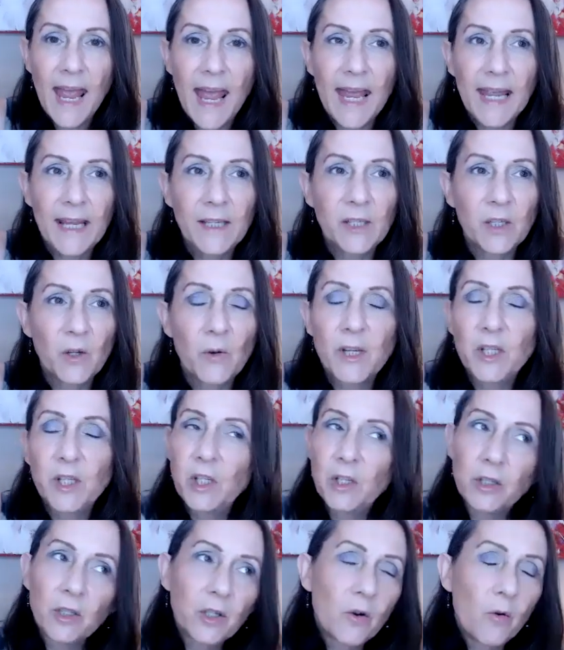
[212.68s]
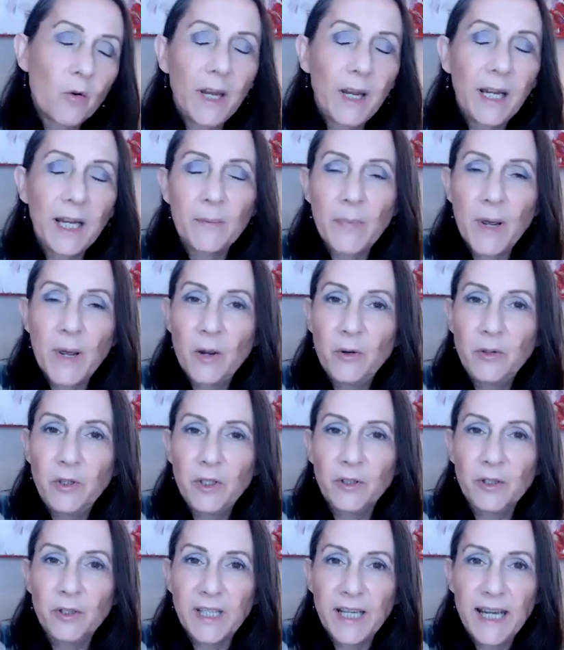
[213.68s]
And so as you're going about
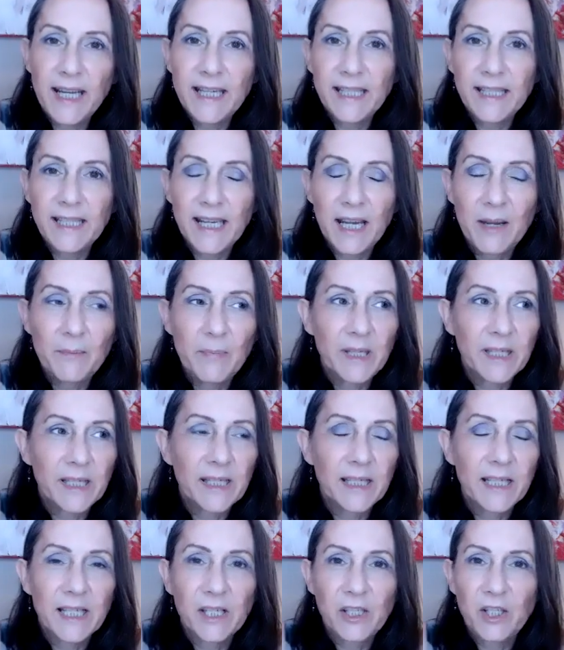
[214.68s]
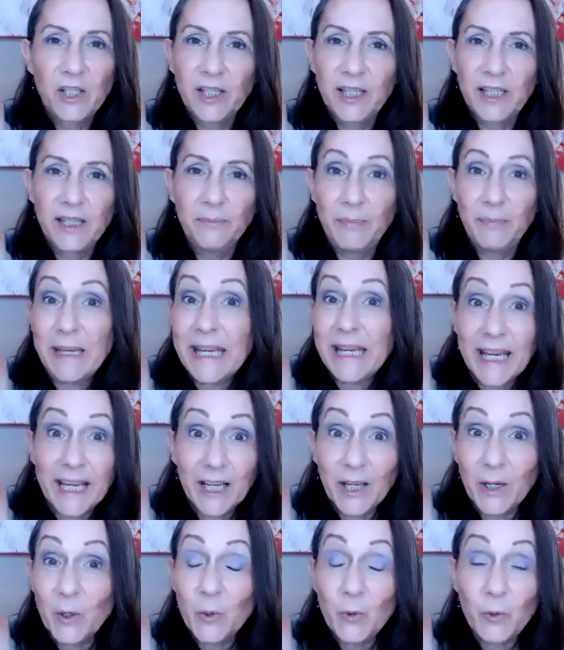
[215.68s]
your day-to-day business, just
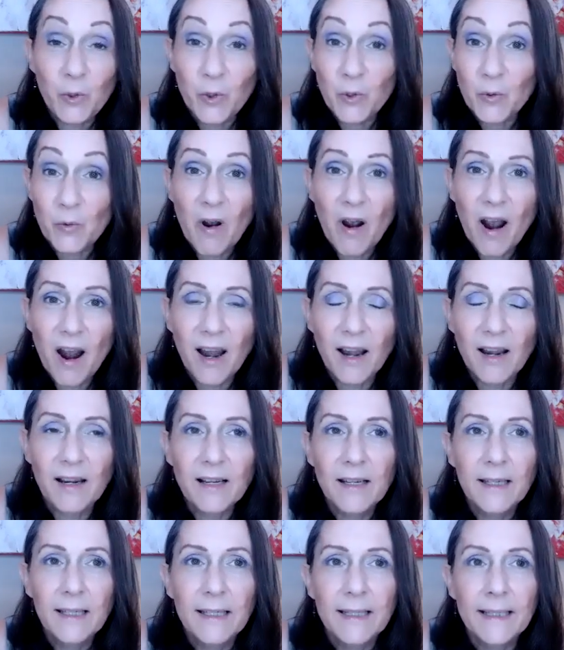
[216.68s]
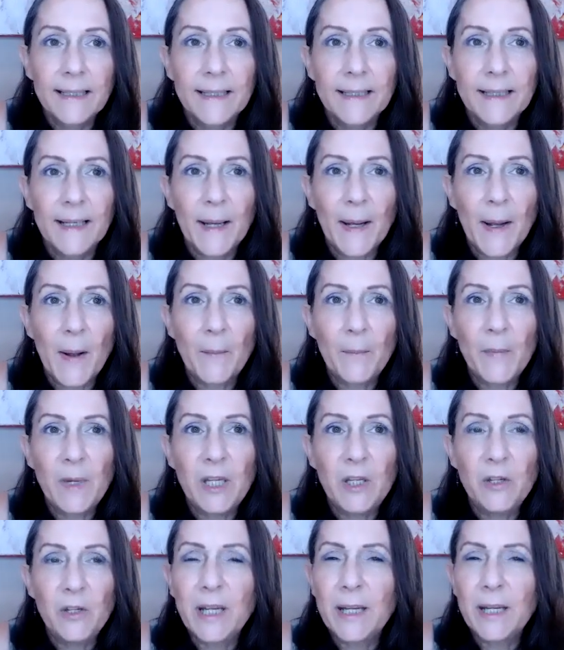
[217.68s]
being who you are,
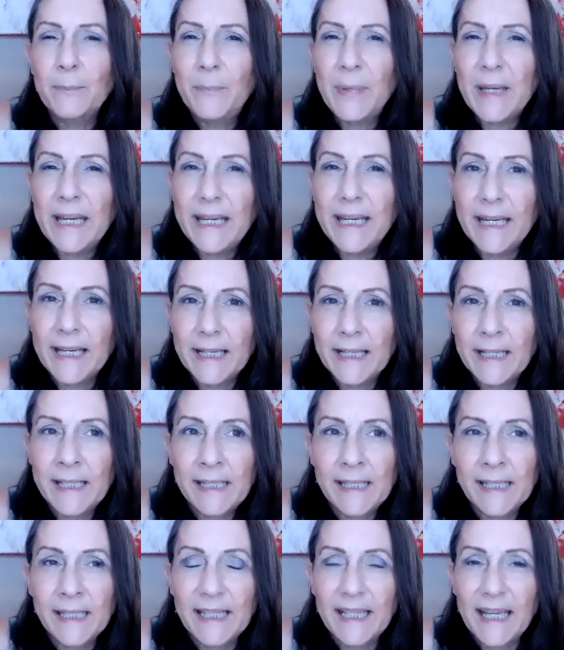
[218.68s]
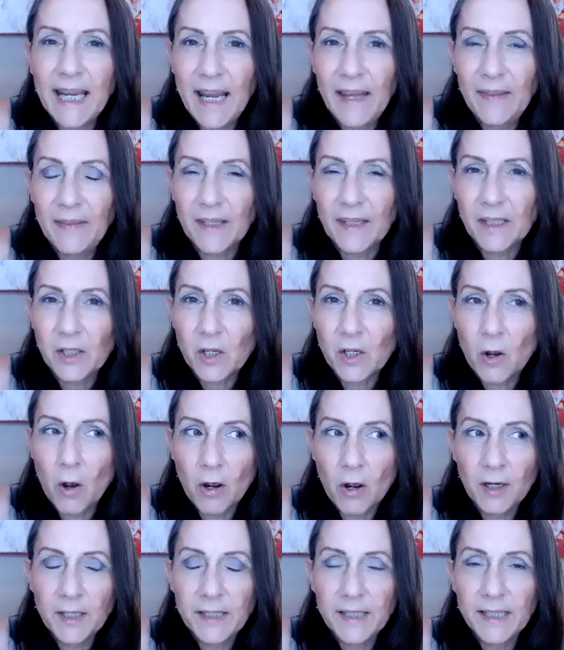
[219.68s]
you can begin to get this
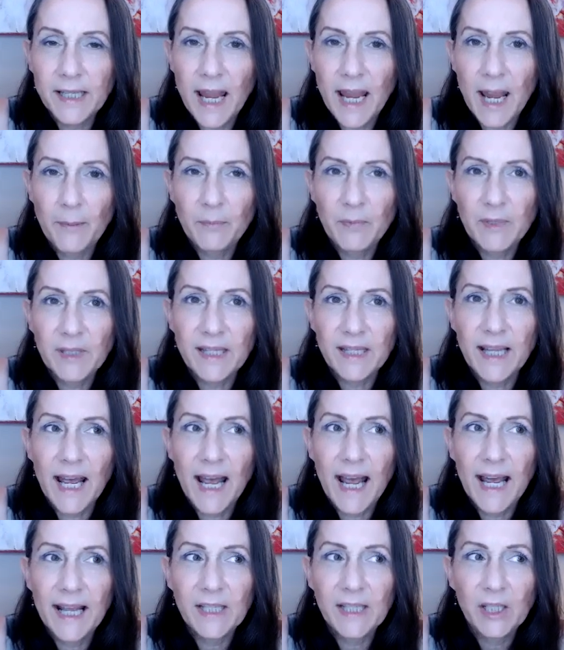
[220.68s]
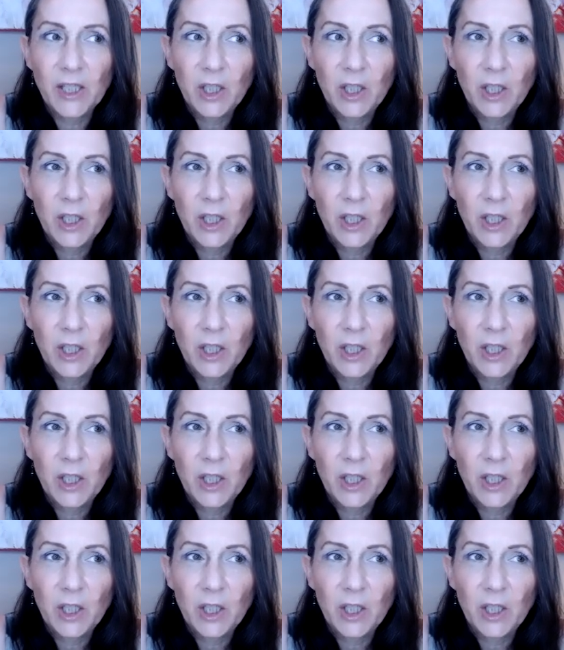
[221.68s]
concept that